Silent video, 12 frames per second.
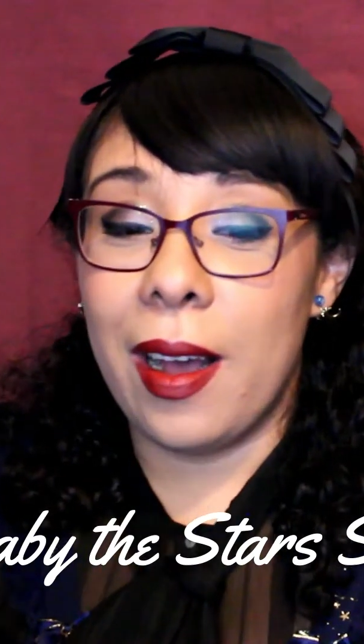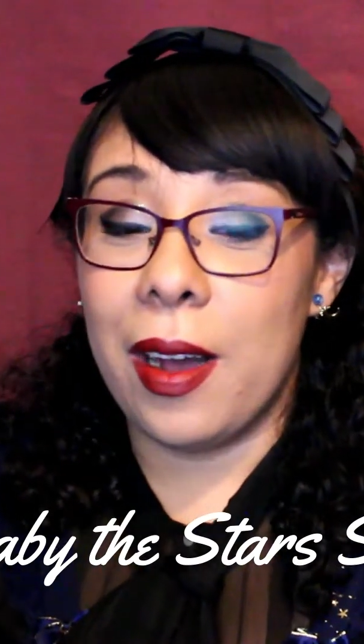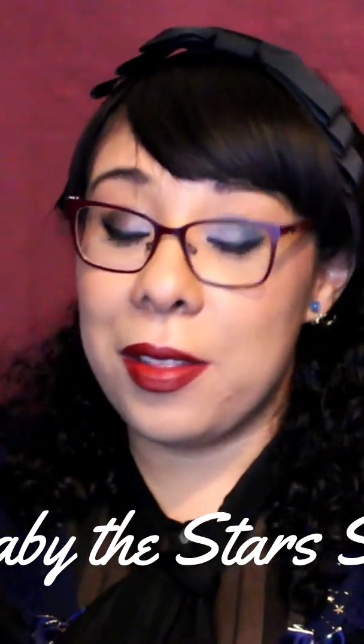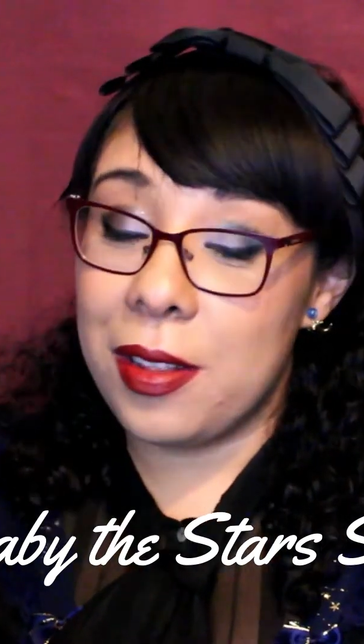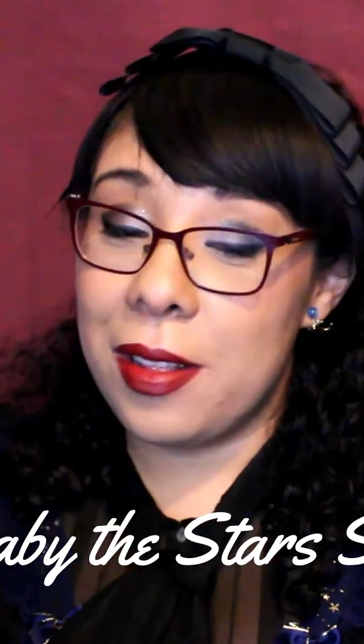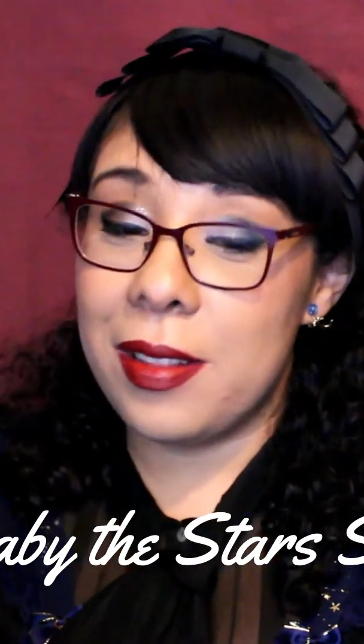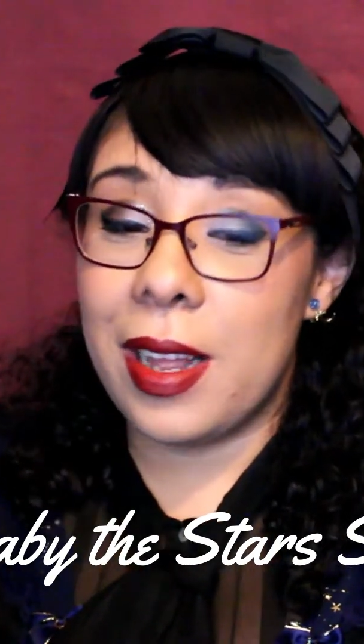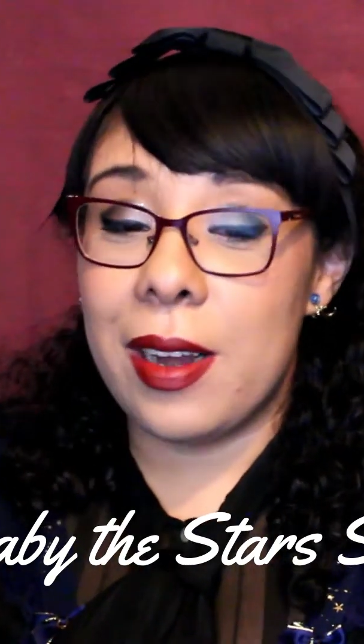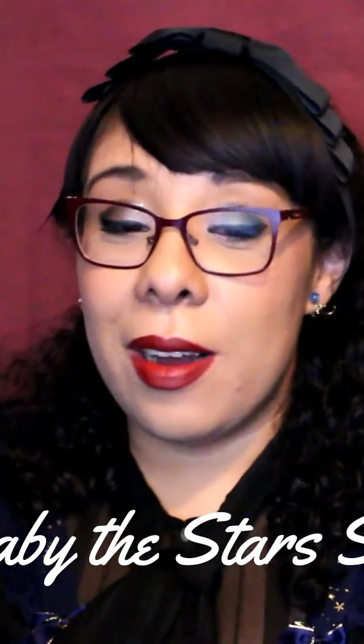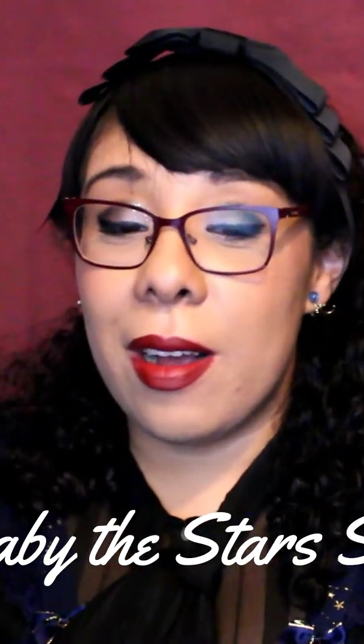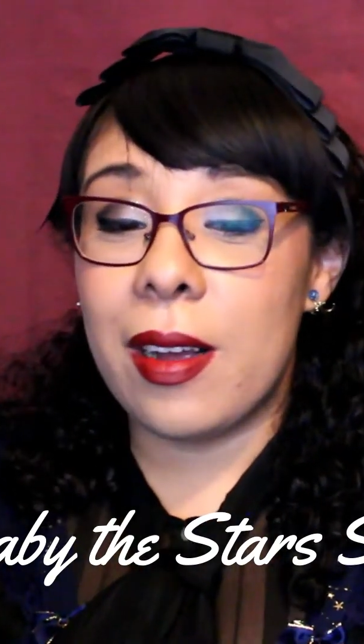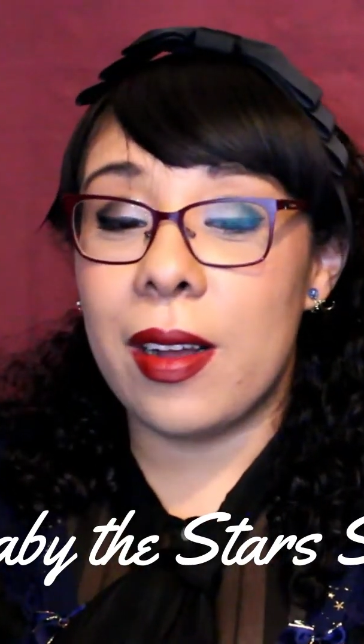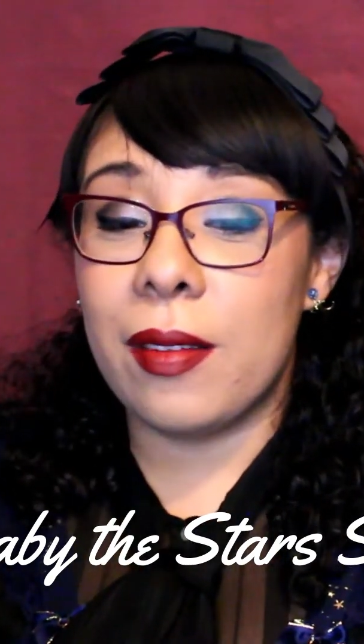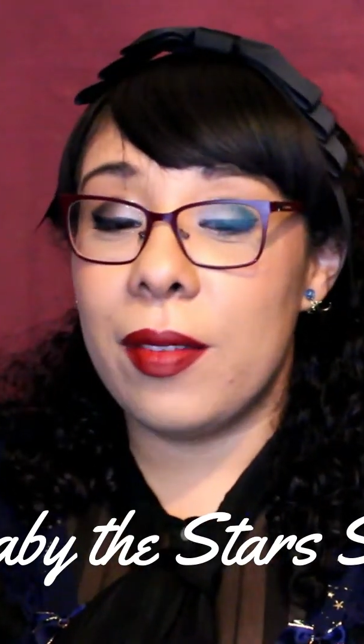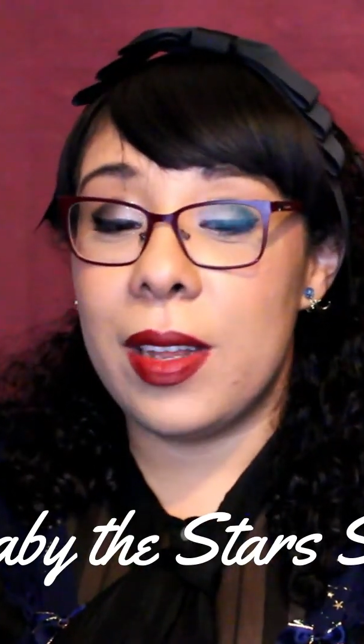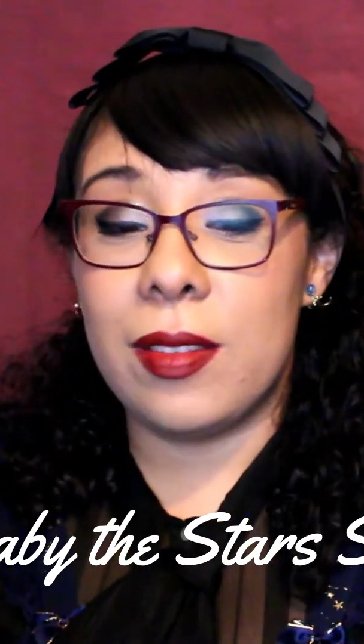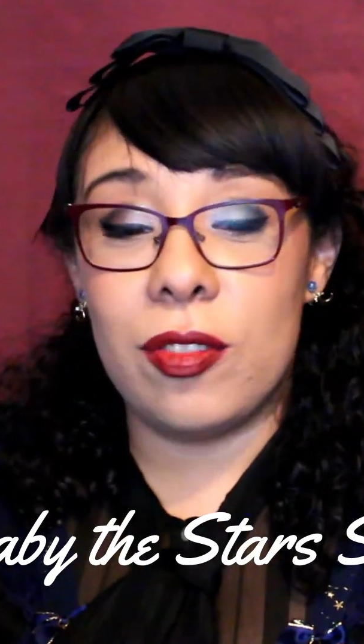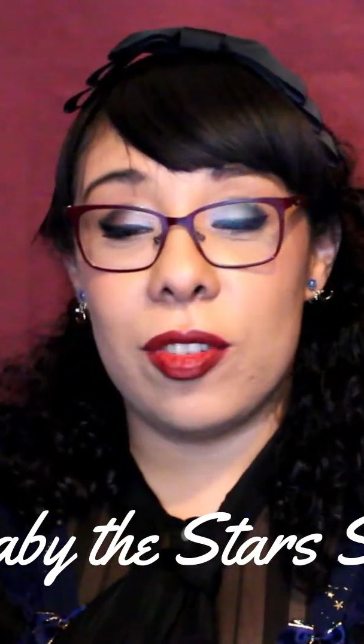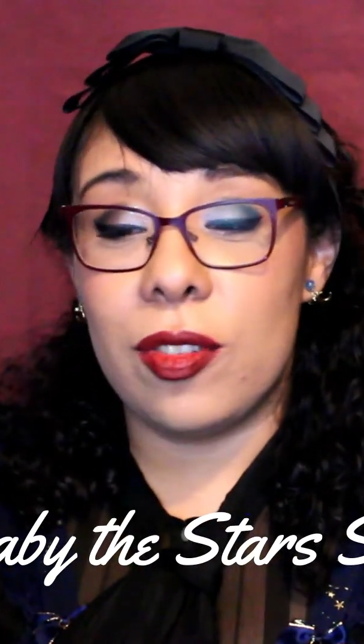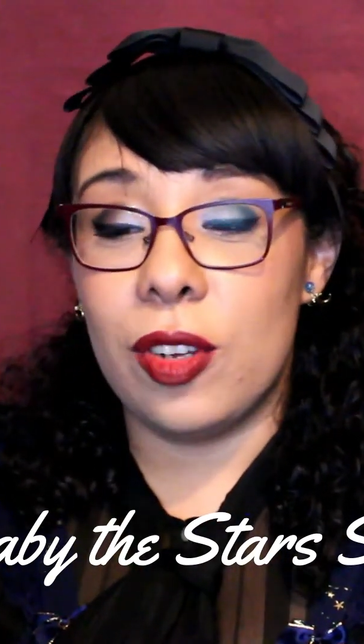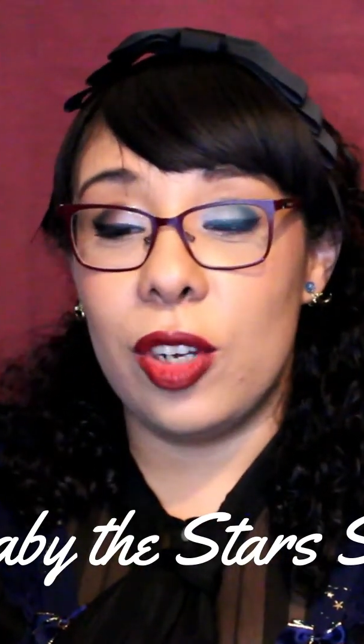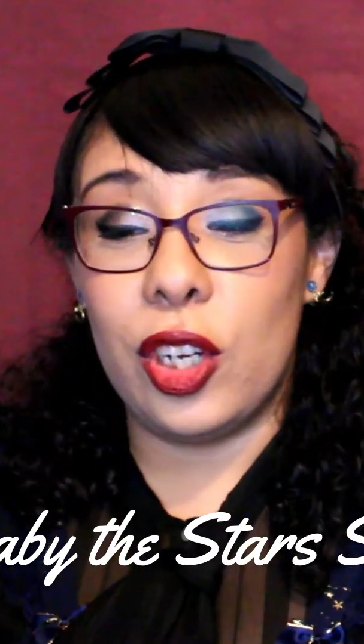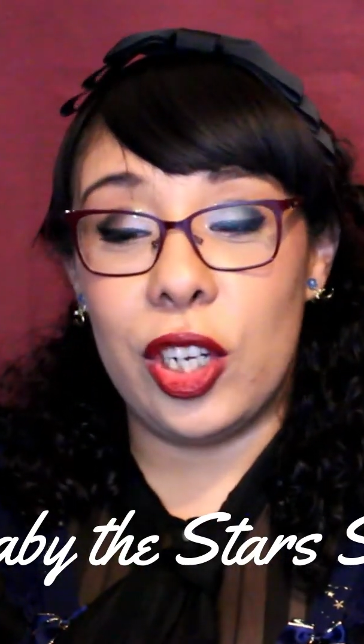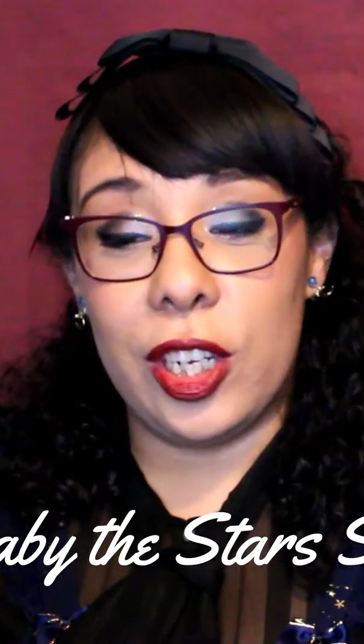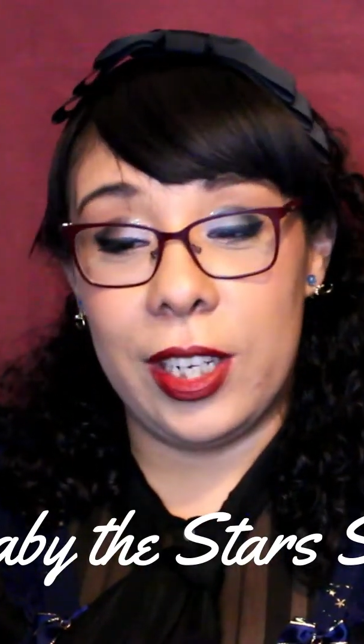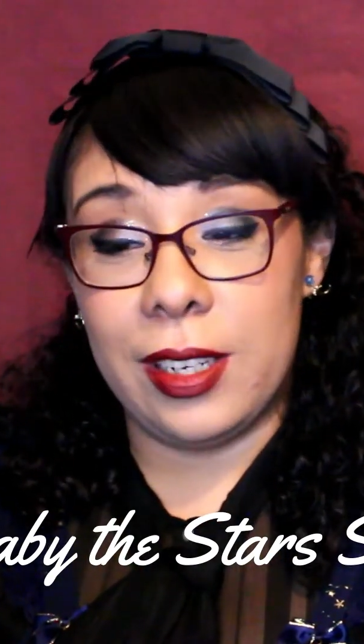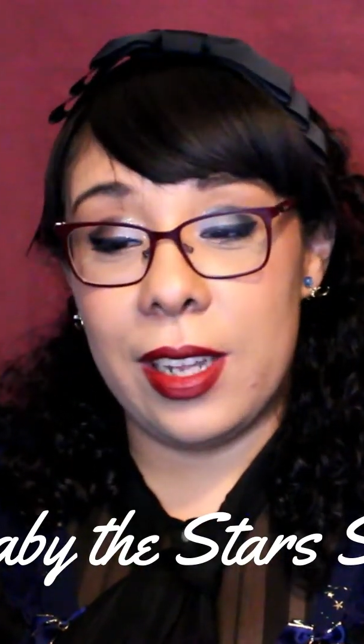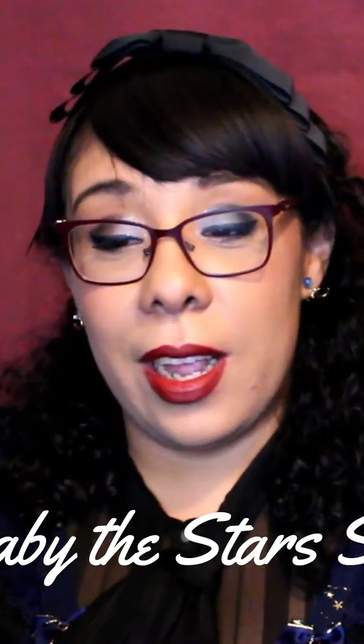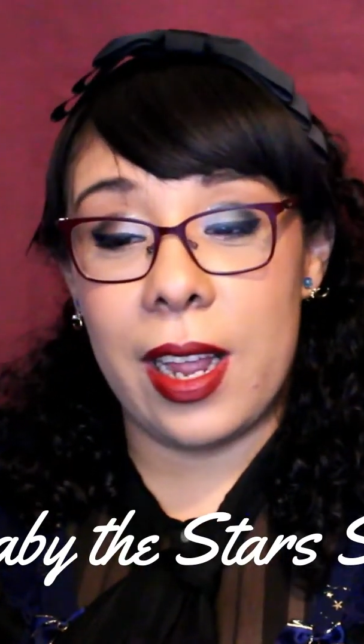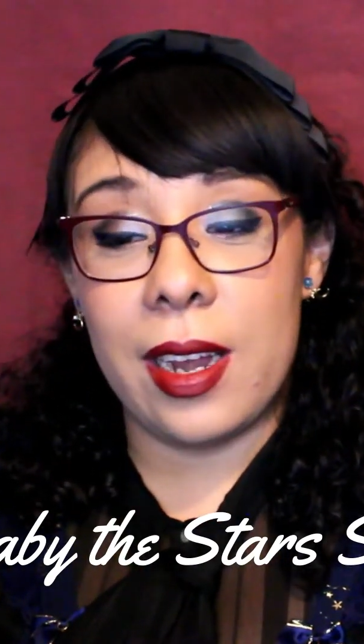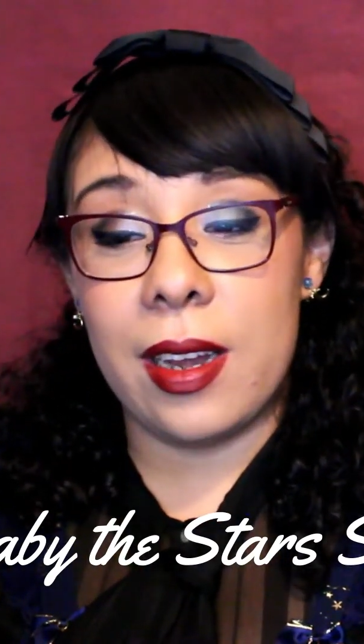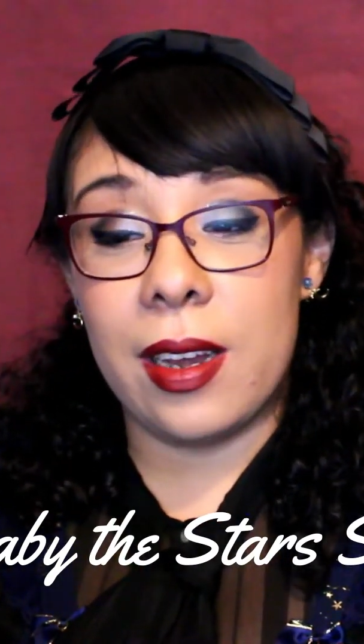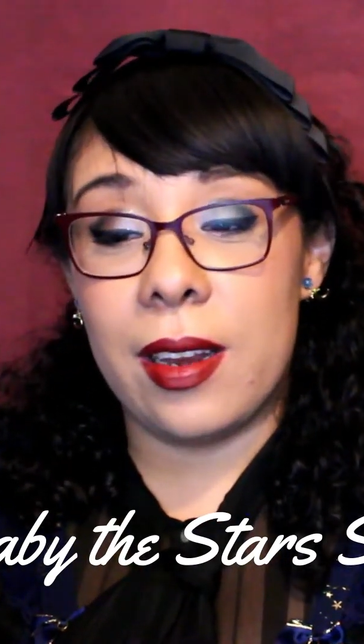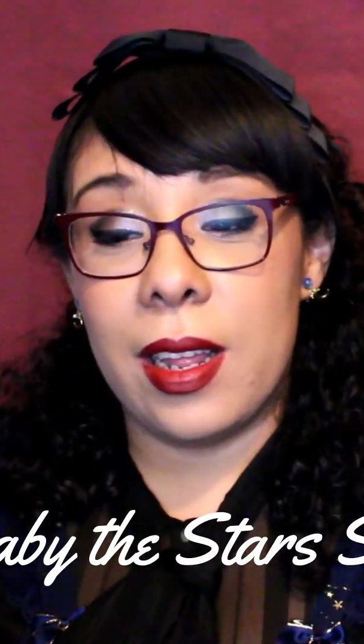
other than that knockoff. It's just good. And